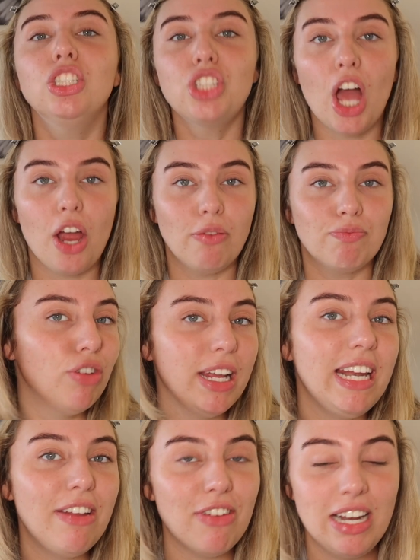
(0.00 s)
So
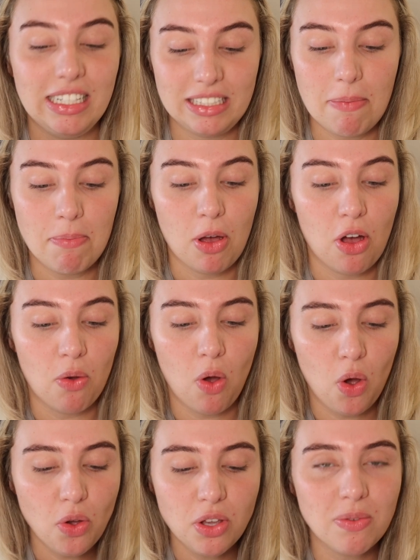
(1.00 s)
really simple.
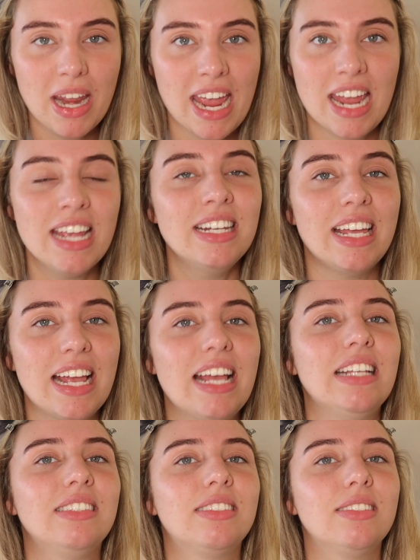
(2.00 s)
All you need
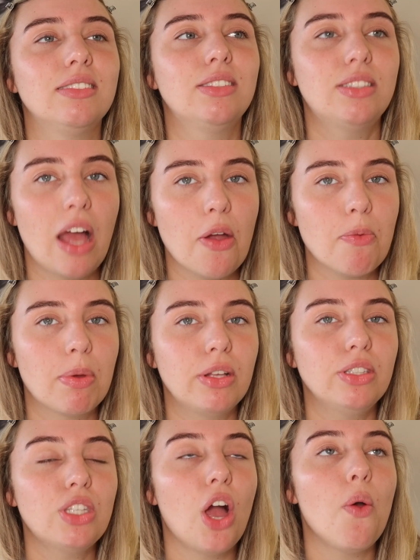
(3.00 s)
is soap.
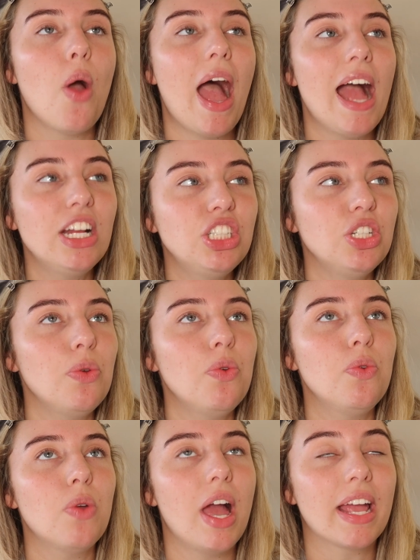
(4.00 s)
So as
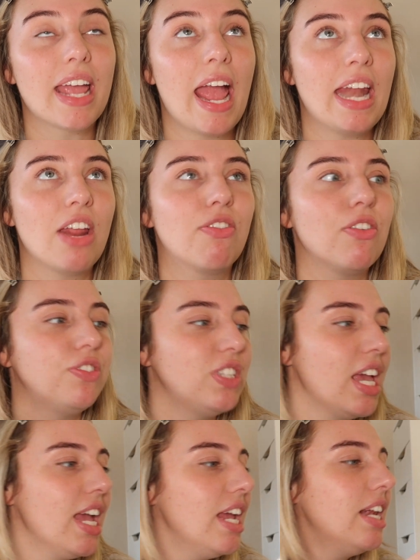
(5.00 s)
you, again, if you've
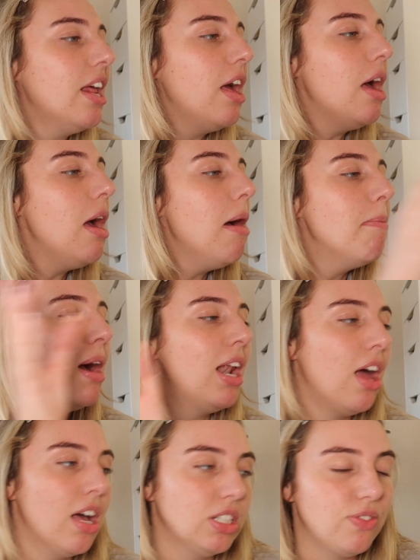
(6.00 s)
seen my
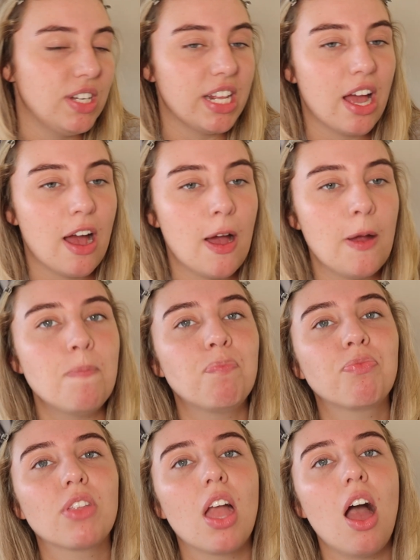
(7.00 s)
last video,
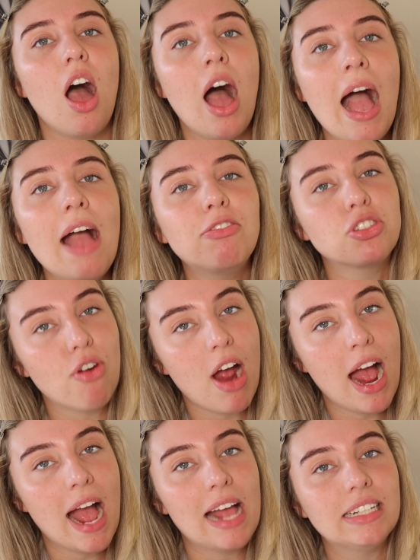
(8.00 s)
I have
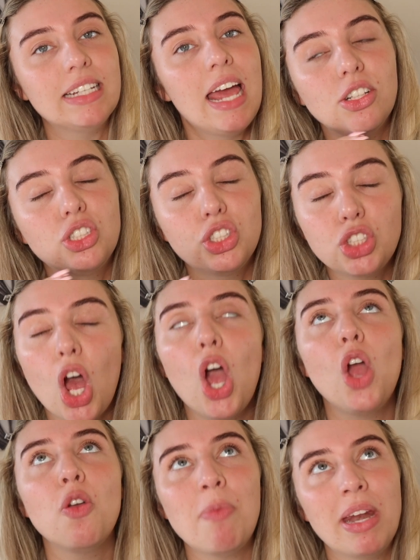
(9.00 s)
tried
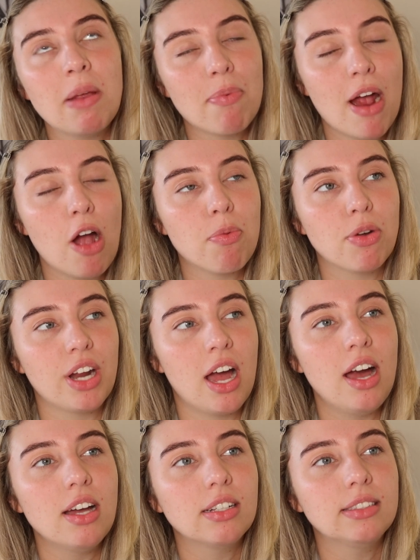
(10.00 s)
so many brow
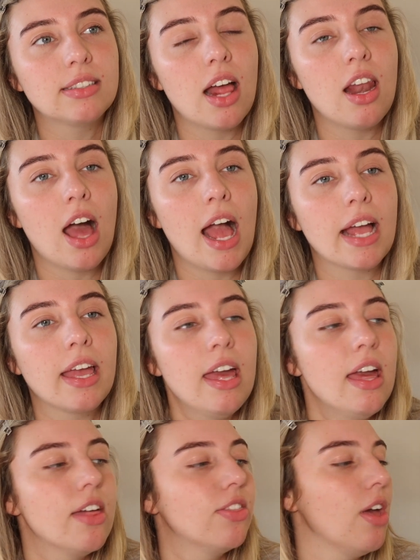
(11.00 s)
products like
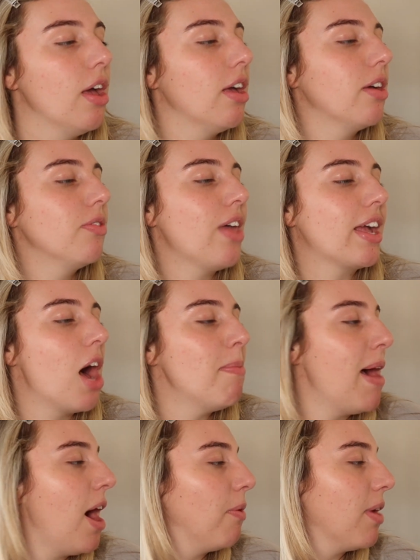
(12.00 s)
that they
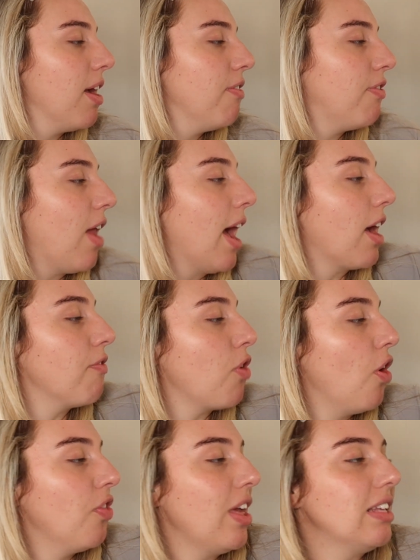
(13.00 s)
come out with. Like, I've
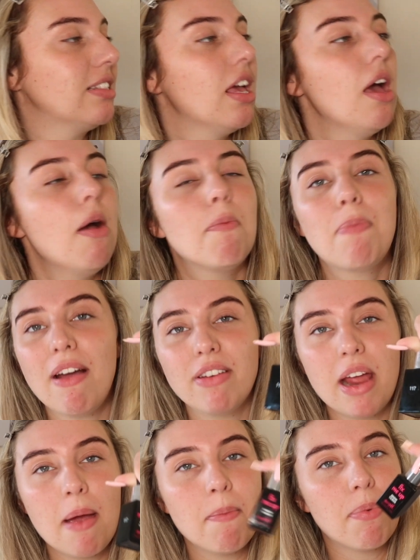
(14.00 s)
got this
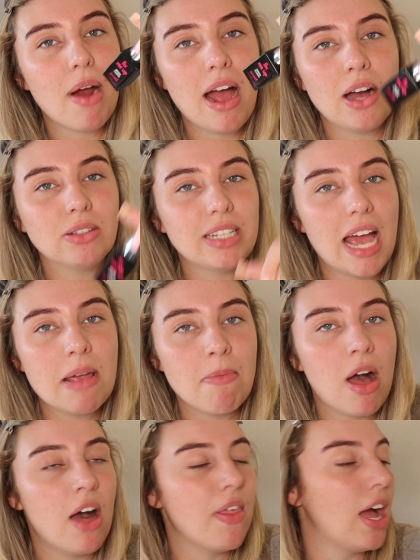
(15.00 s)
barrier and brow
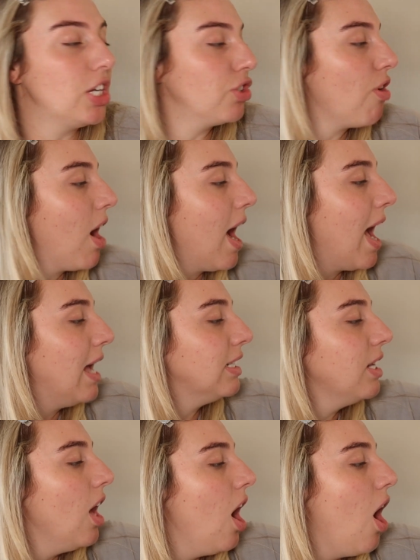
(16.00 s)
tamer that I
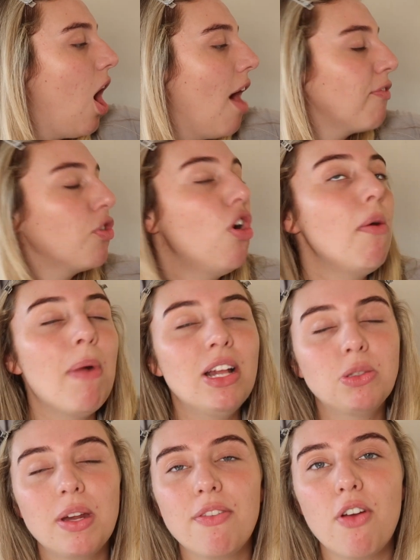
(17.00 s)
tried. I've got my
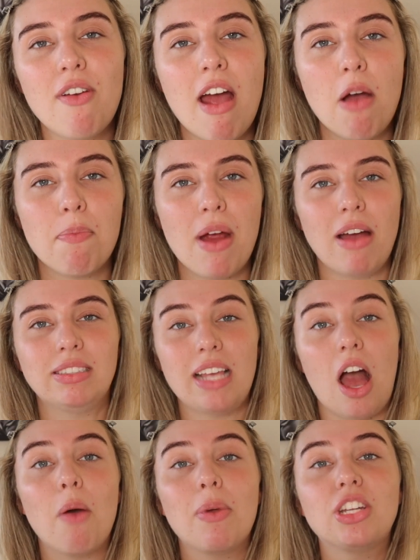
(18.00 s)
24-hour brow
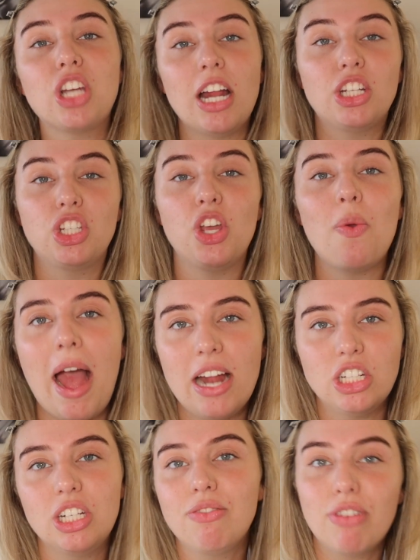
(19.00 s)
setter, which I do
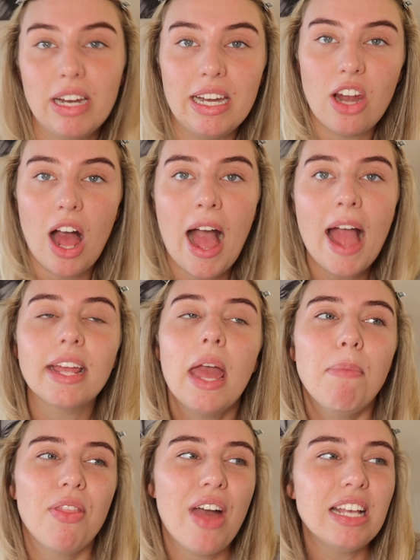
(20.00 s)
actually really like,
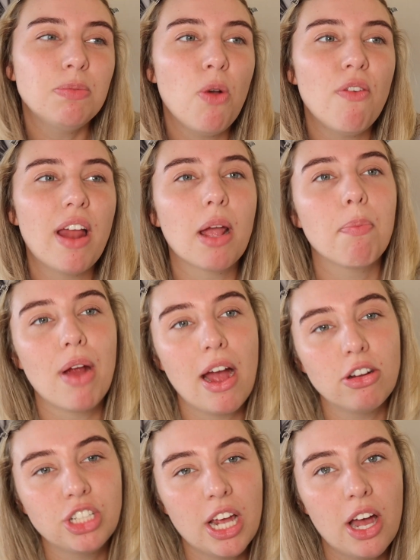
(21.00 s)
but that's more of like a
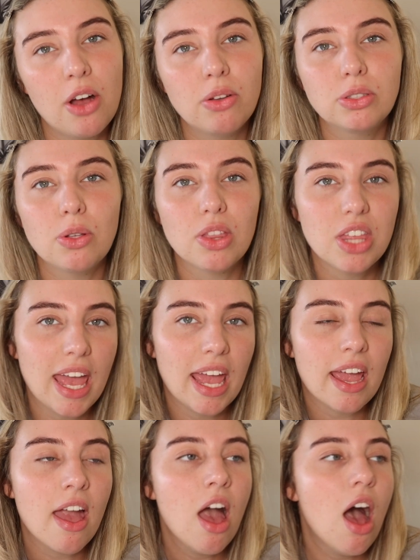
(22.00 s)
brow gel sort of
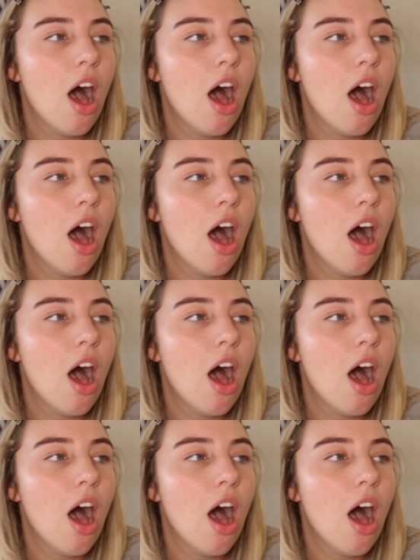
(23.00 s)
thing.